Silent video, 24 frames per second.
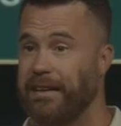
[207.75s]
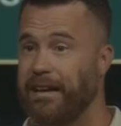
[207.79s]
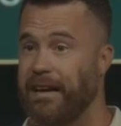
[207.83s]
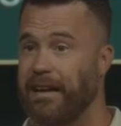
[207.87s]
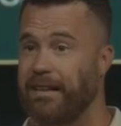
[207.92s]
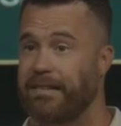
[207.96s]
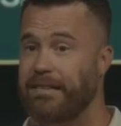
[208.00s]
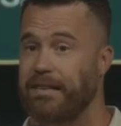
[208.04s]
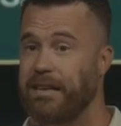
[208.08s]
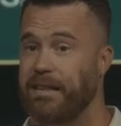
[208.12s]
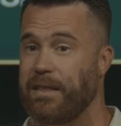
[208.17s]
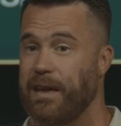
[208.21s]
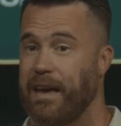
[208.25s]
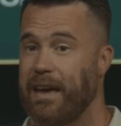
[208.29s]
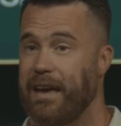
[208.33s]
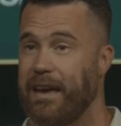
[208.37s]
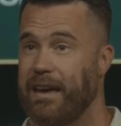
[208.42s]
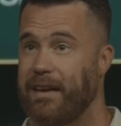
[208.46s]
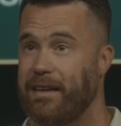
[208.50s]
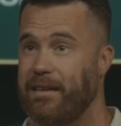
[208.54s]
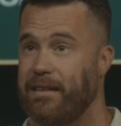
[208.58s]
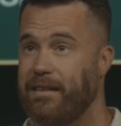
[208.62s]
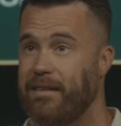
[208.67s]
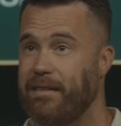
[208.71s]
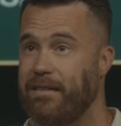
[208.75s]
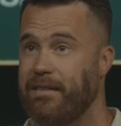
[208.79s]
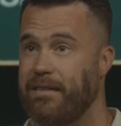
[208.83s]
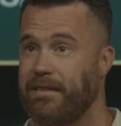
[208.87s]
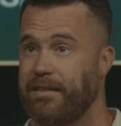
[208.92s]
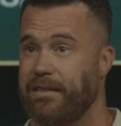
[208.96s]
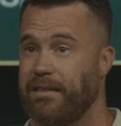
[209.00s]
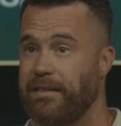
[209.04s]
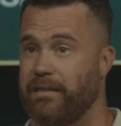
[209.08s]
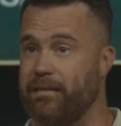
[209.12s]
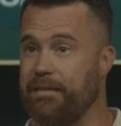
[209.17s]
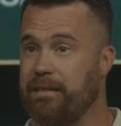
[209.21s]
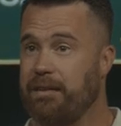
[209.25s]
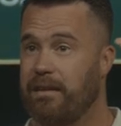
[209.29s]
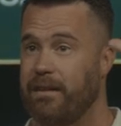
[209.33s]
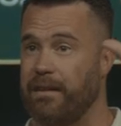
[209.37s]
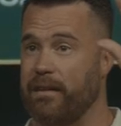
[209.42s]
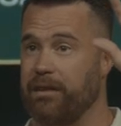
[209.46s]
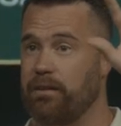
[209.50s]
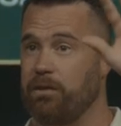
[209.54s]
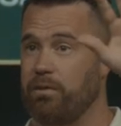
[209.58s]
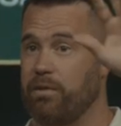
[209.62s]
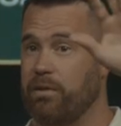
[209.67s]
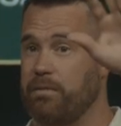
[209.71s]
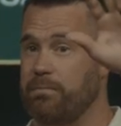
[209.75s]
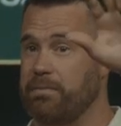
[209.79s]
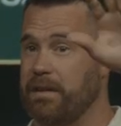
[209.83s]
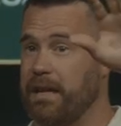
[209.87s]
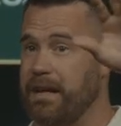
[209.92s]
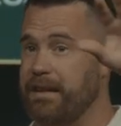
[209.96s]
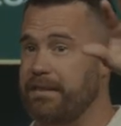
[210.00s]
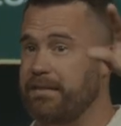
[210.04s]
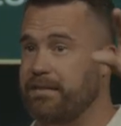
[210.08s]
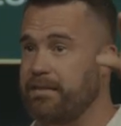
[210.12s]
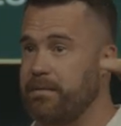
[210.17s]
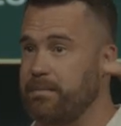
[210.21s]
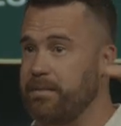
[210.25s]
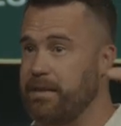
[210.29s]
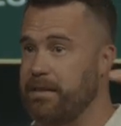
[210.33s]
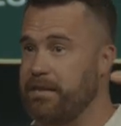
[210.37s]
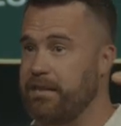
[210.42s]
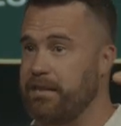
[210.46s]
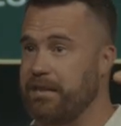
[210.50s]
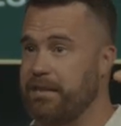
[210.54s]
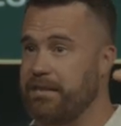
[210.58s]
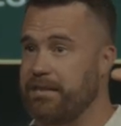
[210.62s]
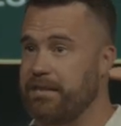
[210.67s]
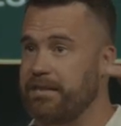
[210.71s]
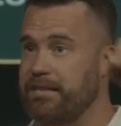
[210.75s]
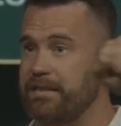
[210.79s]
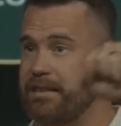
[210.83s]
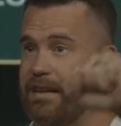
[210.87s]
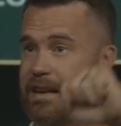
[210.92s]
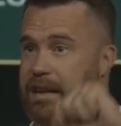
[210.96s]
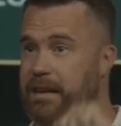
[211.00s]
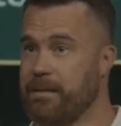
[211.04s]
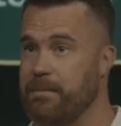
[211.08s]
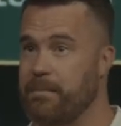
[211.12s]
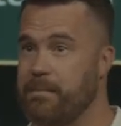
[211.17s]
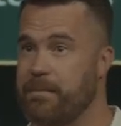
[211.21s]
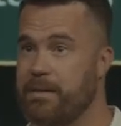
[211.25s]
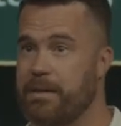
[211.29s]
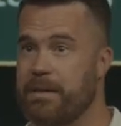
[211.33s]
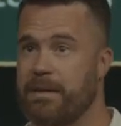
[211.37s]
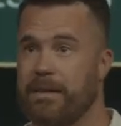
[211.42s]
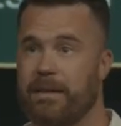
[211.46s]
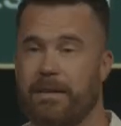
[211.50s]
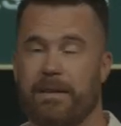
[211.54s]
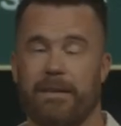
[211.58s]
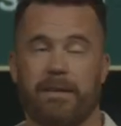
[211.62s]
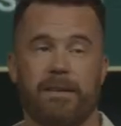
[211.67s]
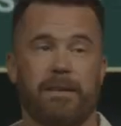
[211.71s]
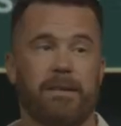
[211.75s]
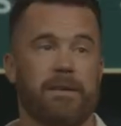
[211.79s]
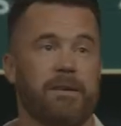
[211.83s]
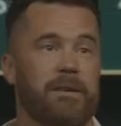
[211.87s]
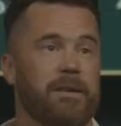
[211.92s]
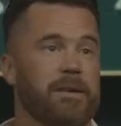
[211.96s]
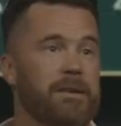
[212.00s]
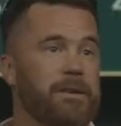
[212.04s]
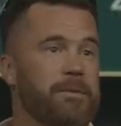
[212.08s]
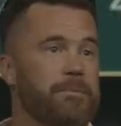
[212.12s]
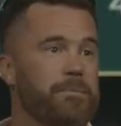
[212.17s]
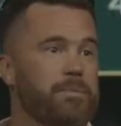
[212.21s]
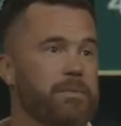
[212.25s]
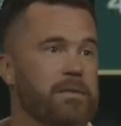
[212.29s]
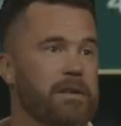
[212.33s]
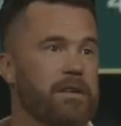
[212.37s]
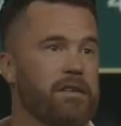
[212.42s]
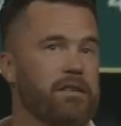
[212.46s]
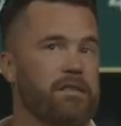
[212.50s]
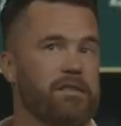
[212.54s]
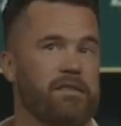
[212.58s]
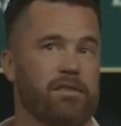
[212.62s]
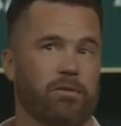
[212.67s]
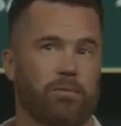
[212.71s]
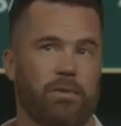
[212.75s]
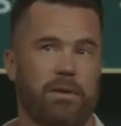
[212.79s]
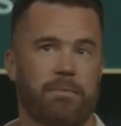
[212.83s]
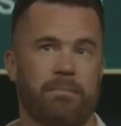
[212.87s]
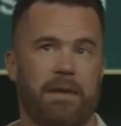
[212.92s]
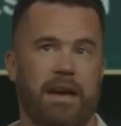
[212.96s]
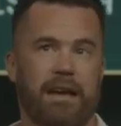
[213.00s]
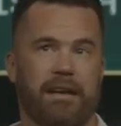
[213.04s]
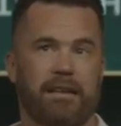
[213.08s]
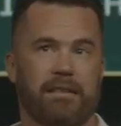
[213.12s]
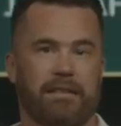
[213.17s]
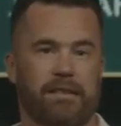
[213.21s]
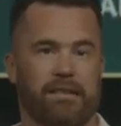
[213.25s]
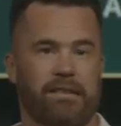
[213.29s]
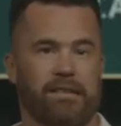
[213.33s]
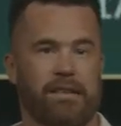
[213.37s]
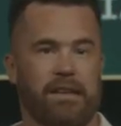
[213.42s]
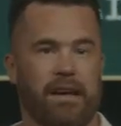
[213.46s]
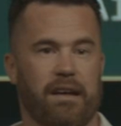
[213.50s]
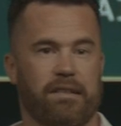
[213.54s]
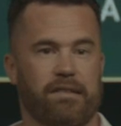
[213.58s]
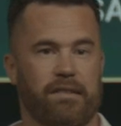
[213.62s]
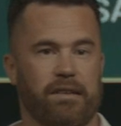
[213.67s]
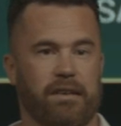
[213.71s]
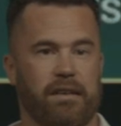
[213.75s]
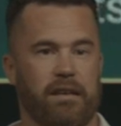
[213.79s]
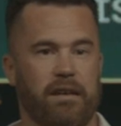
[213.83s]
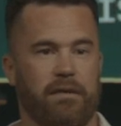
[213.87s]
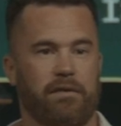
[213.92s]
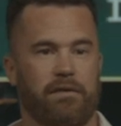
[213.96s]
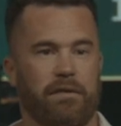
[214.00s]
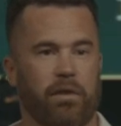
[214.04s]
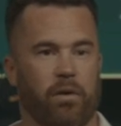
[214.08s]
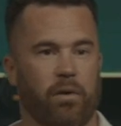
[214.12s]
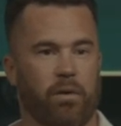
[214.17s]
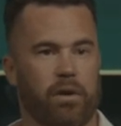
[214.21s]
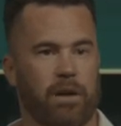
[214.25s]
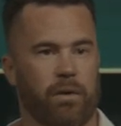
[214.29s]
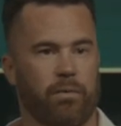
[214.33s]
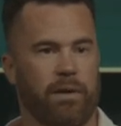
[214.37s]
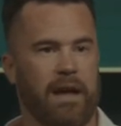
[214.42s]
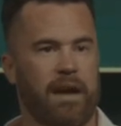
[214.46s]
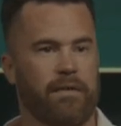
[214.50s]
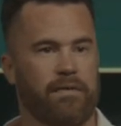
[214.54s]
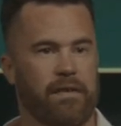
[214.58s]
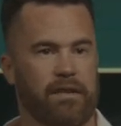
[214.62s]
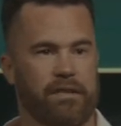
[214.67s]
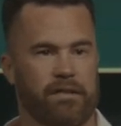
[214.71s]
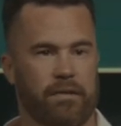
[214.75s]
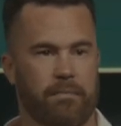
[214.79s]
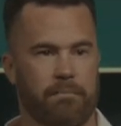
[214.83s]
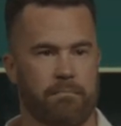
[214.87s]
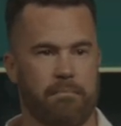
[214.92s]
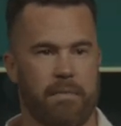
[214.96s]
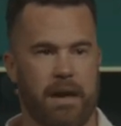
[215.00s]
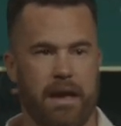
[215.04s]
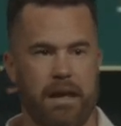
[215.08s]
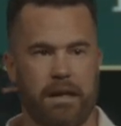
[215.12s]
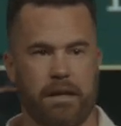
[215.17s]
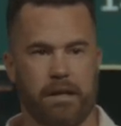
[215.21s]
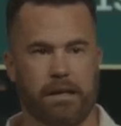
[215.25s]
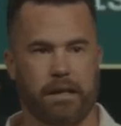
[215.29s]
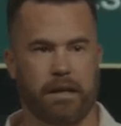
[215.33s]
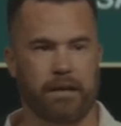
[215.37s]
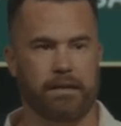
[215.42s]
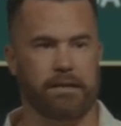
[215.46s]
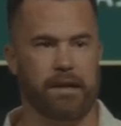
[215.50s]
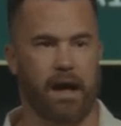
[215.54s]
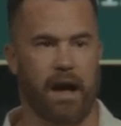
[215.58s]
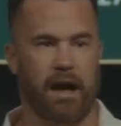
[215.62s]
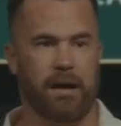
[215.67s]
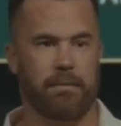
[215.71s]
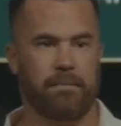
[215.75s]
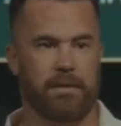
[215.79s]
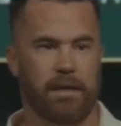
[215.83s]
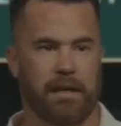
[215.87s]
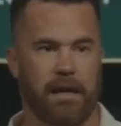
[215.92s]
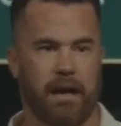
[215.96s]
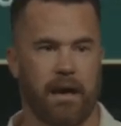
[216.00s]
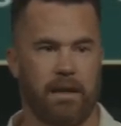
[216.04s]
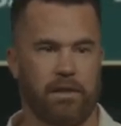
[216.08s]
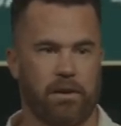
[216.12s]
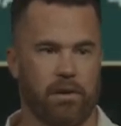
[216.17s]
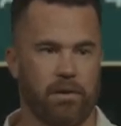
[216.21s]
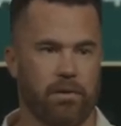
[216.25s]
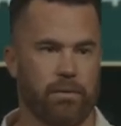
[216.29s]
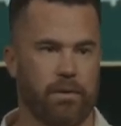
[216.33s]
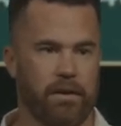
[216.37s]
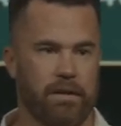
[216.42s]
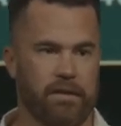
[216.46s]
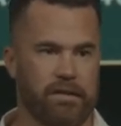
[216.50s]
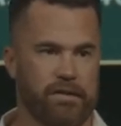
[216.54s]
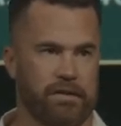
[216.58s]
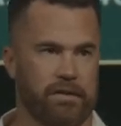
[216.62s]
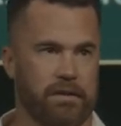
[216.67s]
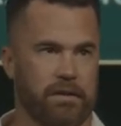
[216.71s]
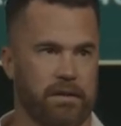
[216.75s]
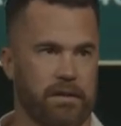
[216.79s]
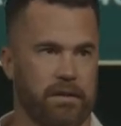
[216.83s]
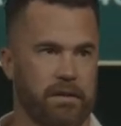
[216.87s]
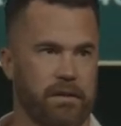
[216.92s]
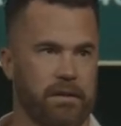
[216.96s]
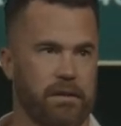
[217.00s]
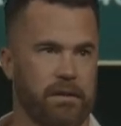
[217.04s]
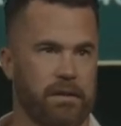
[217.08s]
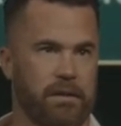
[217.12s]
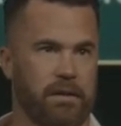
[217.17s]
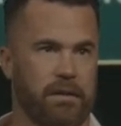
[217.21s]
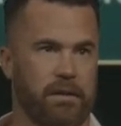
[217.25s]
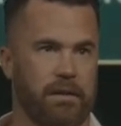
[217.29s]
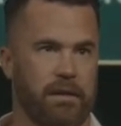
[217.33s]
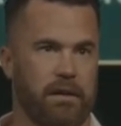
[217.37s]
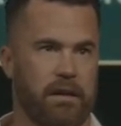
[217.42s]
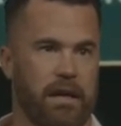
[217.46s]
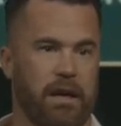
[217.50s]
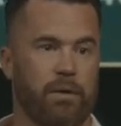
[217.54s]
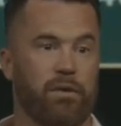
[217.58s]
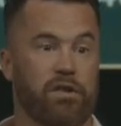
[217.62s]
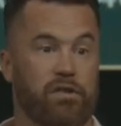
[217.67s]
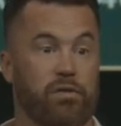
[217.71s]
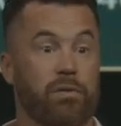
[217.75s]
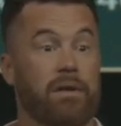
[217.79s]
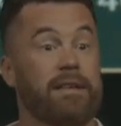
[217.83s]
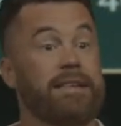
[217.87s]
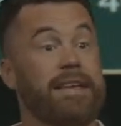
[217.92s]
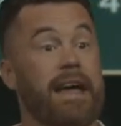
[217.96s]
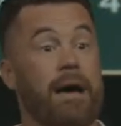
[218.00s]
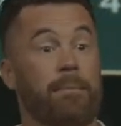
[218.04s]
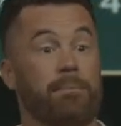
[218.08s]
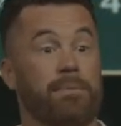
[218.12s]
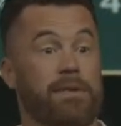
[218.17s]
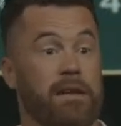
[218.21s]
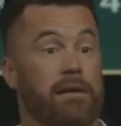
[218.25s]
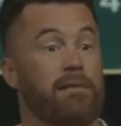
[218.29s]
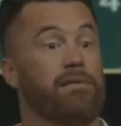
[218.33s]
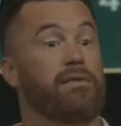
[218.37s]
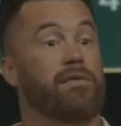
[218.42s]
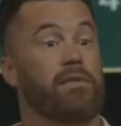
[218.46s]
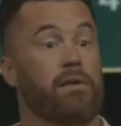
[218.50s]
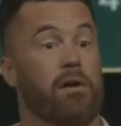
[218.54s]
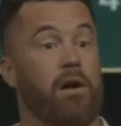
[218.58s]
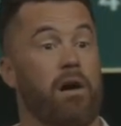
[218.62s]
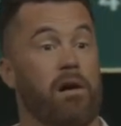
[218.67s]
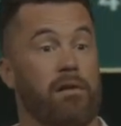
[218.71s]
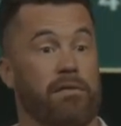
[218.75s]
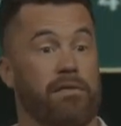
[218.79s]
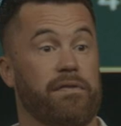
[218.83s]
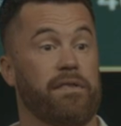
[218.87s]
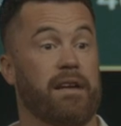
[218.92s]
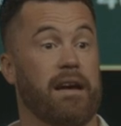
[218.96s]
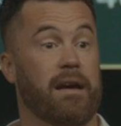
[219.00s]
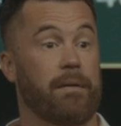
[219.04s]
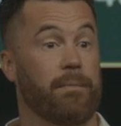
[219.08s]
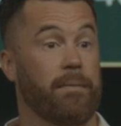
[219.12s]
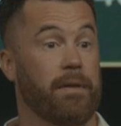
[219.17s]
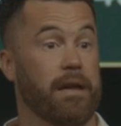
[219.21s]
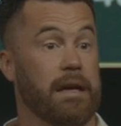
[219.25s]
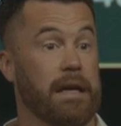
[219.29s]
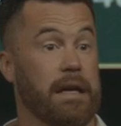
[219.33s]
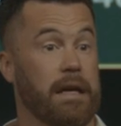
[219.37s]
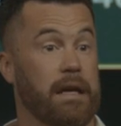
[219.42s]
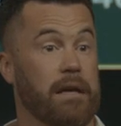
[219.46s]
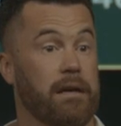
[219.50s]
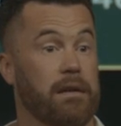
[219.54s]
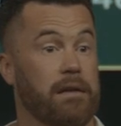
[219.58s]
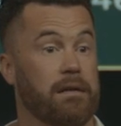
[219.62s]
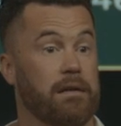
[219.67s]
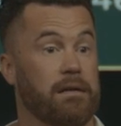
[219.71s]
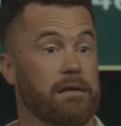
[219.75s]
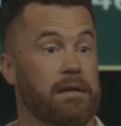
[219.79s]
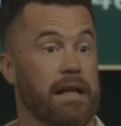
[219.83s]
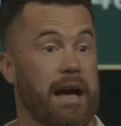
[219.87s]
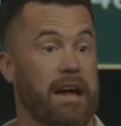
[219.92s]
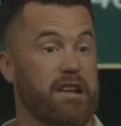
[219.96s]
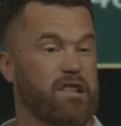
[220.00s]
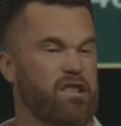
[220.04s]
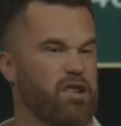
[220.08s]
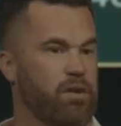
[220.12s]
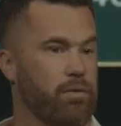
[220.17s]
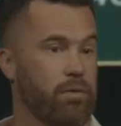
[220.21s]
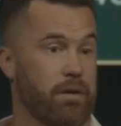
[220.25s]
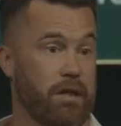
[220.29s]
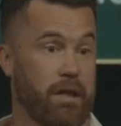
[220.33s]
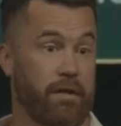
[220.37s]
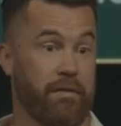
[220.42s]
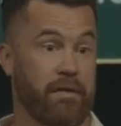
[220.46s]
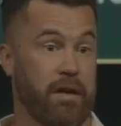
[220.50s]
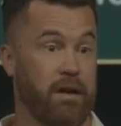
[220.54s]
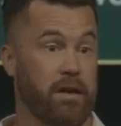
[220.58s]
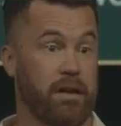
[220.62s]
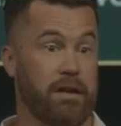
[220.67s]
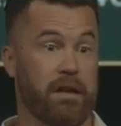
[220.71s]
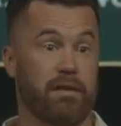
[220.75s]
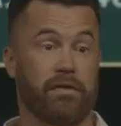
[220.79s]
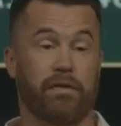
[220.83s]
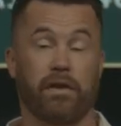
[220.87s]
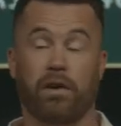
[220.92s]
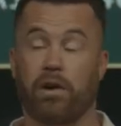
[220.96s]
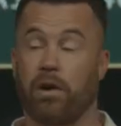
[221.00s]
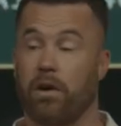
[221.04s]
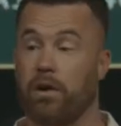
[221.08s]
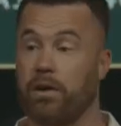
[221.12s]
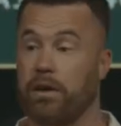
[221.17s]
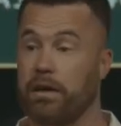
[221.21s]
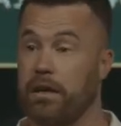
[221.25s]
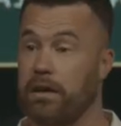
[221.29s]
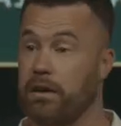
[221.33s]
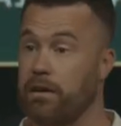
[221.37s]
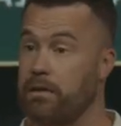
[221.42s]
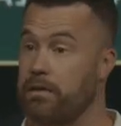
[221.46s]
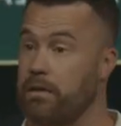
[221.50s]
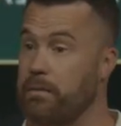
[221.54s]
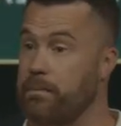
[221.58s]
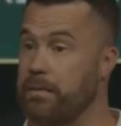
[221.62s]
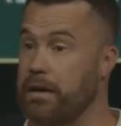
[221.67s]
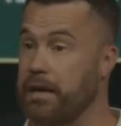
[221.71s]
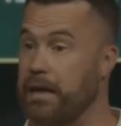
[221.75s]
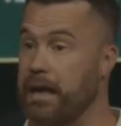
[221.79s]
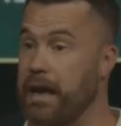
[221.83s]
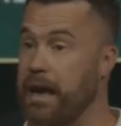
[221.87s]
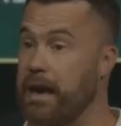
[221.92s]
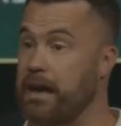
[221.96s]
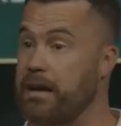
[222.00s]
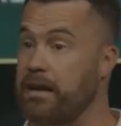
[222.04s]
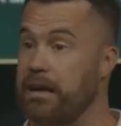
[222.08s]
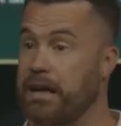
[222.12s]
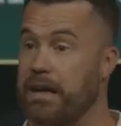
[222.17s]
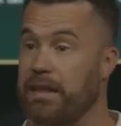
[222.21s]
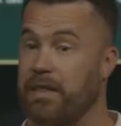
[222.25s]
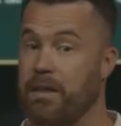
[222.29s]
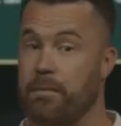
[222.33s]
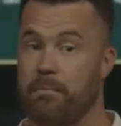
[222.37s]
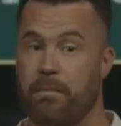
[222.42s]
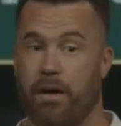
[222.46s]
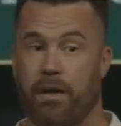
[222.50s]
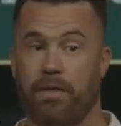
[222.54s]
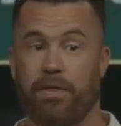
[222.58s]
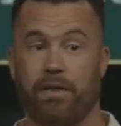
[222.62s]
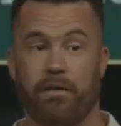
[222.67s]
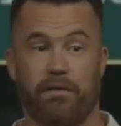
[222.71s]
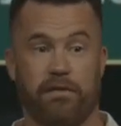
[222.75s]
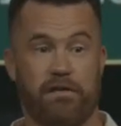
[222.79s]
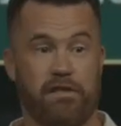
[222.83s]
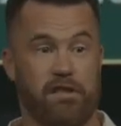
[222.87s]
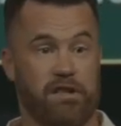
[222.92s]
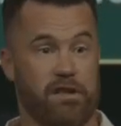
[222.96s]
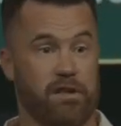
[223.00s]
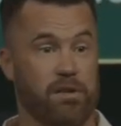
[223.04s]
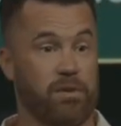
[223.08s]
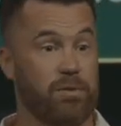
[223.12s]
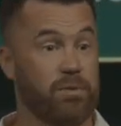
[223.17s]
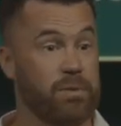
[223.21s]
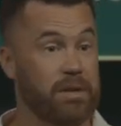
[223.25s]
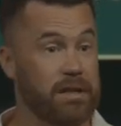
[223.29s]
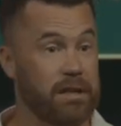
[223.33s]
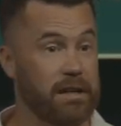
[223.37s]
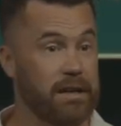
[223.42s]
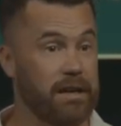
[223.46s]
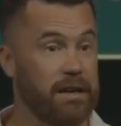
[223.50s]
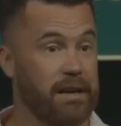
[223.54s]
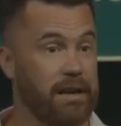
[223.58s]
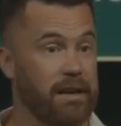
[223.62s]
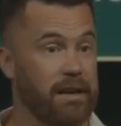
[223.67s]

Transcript: Yeah, I see the hands. Lord bless them in Jesus' name. So we make it to Siesta Key, Florida. We have this amazing time together. It was redemptive for our family. Last year was a very difficult year that began in the month of June.